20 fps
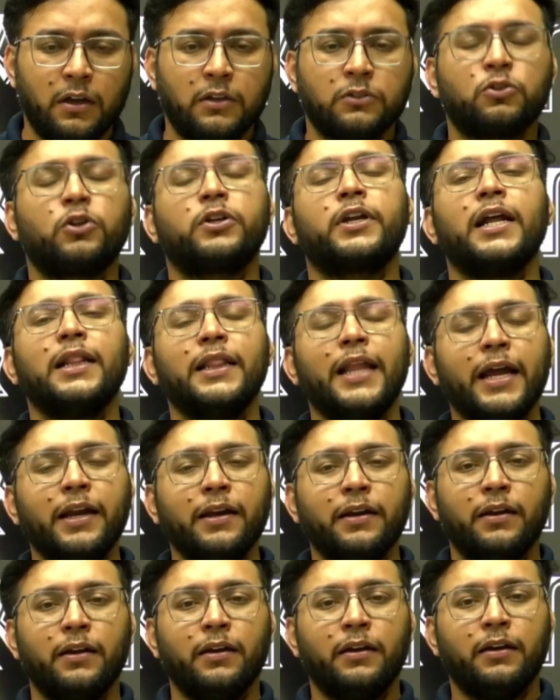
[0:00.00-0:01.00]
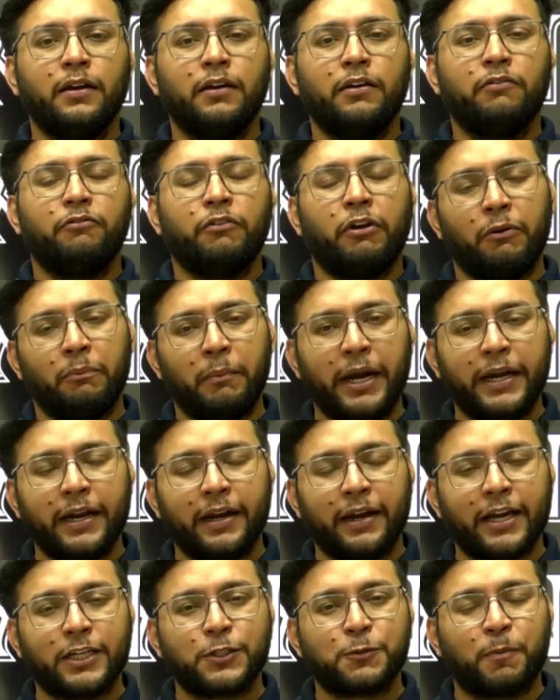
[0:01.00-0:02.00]
So till then, we will meet
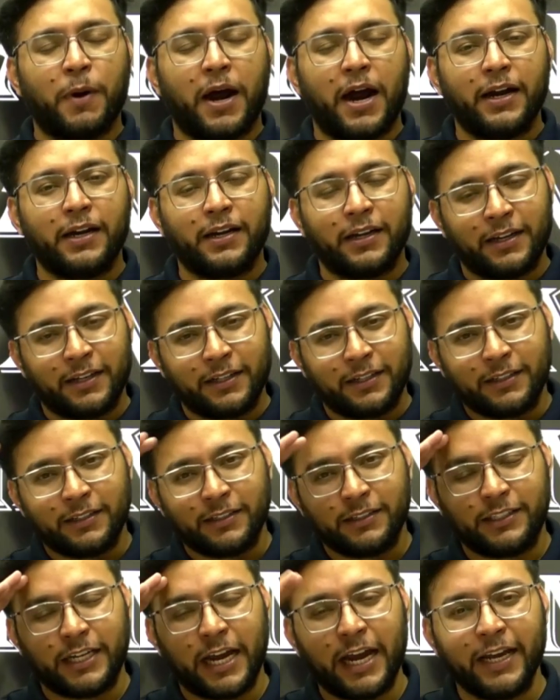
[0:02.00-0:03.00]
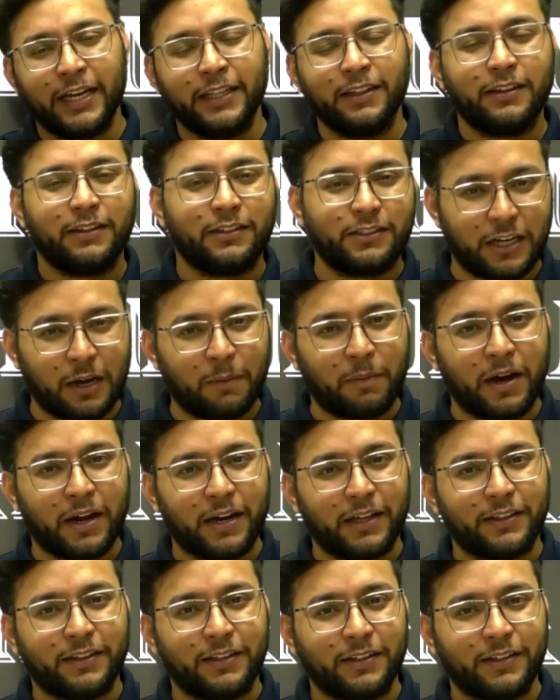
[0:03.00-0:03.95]
in next part. Jai Hind, Jai Bharat.